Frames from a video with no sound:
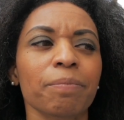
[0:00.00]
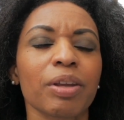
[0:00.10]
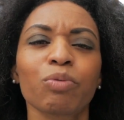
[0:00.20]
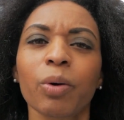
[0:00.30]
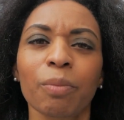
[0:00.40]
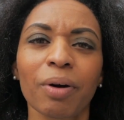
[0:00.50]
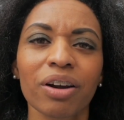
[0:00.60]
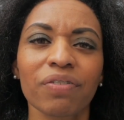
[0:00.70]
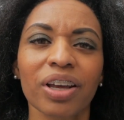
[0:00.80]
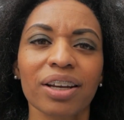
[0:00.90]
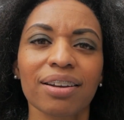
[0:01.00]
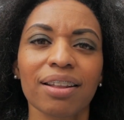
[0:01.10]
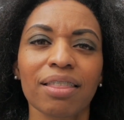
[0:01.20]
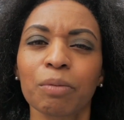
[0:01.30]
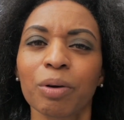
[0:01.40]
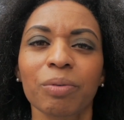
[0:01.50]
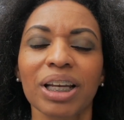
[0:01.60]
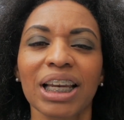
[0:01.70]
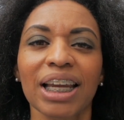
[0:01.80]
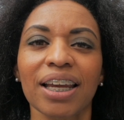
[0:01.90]
If we were perfect, then we
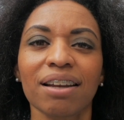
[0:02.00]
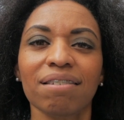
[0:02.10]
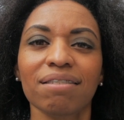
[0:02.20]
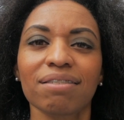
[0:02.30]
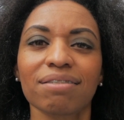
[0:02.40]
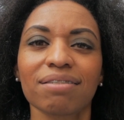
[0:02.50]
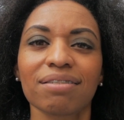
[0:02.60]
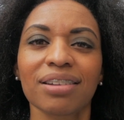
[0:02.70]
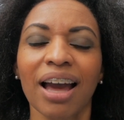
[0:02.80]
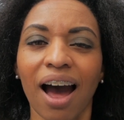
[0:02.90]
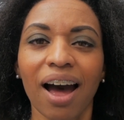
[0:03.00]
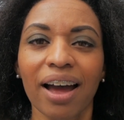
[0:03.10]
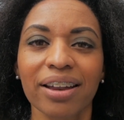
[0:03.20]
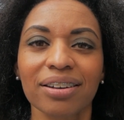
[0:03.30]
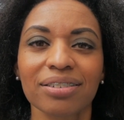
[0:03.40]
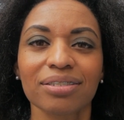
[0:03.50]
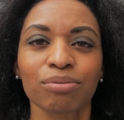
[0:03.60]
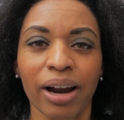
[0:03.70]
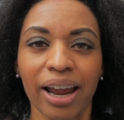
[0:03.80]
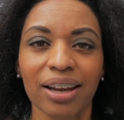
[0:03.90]
wouldn't need God,
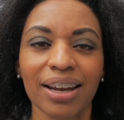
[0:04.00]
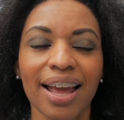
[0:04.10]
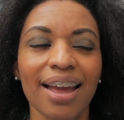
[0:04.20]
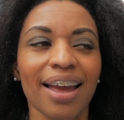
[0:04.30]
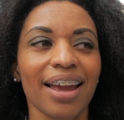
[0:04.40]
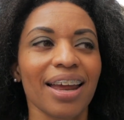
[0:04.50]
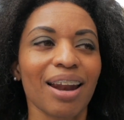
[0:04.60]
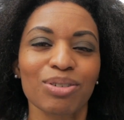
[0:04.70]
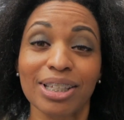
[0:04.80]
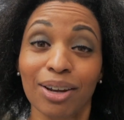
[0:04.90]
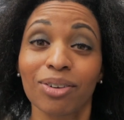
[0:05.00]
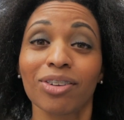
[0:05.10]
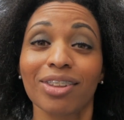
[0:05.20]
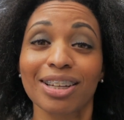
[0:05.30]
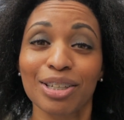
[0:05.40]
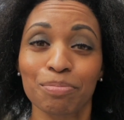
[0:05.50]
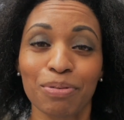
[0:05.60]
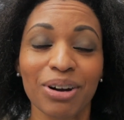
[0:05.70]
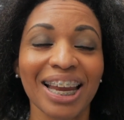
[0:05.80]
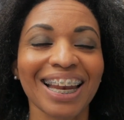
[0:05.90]
right? And I was like, oh, that's a good
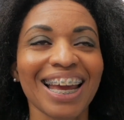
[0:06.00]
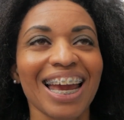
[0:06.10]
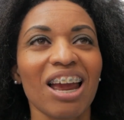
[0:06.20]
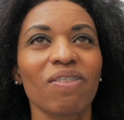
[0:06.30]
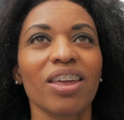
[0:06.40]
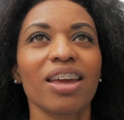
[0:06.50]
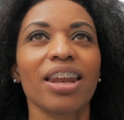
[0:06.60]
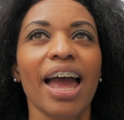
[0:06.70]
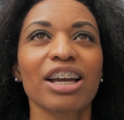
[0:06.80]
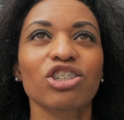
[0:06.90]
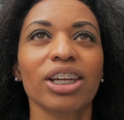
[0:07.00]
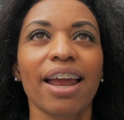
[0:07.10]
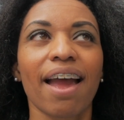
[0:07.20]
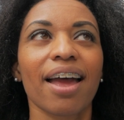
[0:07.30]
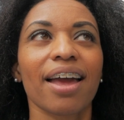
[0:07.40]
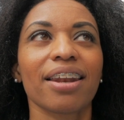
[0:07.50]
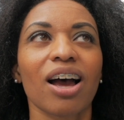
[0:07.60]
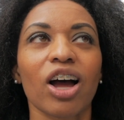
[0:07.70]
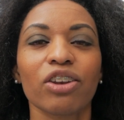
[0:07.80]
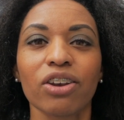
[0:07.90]
point. And then I actually had
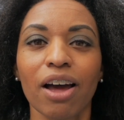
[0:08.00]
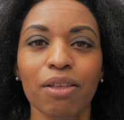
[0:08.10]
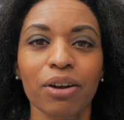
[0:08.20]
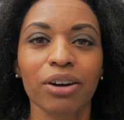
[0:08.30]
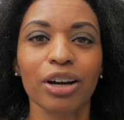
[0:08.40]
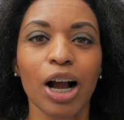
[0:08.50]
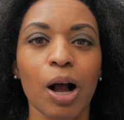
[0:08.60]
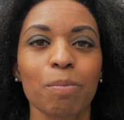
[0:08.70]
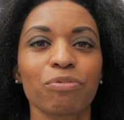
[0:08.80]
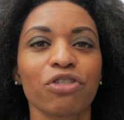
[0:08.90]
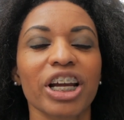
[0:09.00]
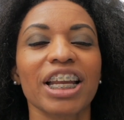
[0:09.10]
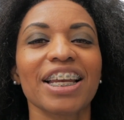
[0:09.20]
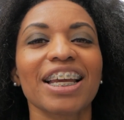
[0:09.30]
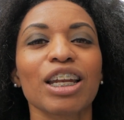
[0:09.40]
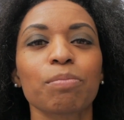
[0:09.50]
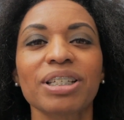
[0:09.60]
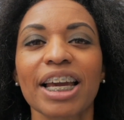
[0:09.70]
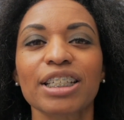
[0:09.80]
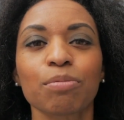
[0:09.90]
another friend end up
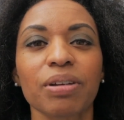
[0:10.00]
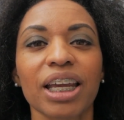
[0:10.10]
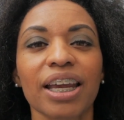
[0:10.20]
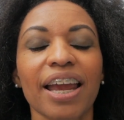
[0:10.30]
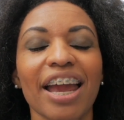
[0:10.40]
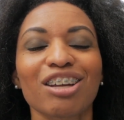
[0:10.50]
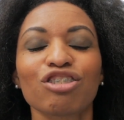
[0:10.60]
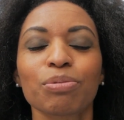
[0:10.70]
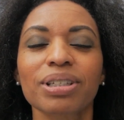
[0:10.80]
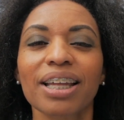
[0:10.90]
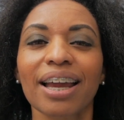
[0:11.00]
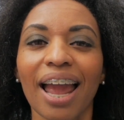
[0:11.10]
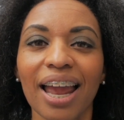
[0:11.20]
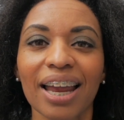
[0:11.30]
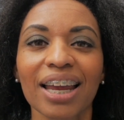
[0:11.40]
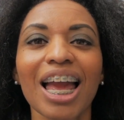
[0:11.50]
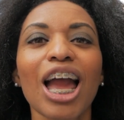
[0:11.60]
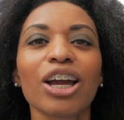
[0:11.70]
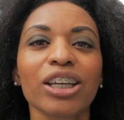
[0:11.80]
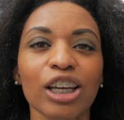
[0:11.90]
texting me, and she was like, hey,
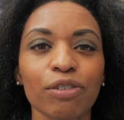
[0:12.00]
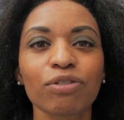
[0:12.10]
give